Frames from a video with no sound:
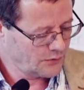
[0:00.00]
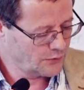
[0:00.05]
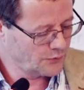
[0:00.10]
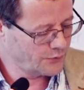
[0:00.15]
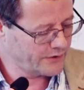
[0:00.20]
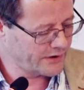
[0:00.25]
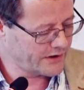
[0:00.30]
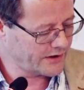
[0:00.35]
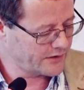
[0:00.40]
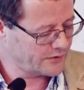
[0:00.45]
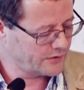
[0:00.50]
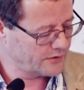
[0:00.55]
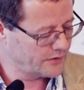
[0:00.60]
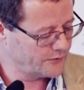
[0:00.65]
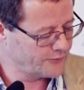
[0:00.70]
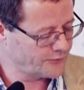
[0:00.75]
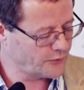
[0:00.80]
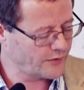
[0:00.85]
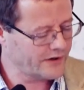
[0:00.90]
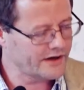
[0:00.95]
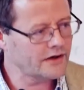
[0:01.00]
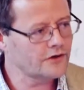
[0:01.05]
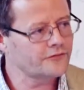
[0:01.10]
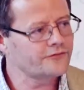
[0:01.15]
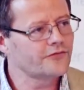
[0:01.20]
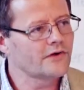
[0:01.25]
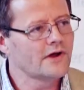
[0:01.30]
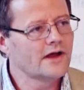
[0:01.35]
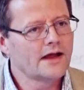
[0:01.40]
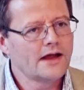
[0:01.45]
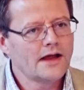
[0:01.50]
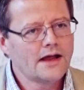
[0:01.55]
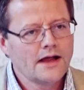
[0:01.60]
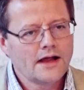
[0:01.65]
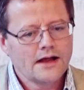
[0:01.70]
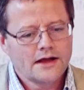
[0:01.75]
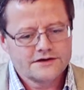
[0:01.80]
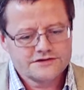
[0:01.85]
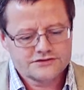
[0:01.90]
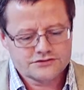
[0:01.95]
we are afraid of.
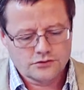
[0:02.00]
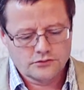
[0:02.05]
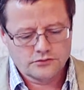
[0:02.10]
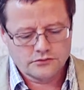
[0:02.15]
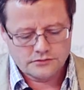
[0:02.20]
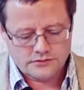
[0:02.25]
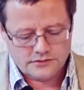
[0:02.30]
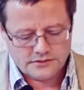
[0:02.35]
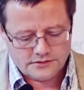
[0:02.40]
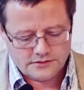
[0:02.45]
So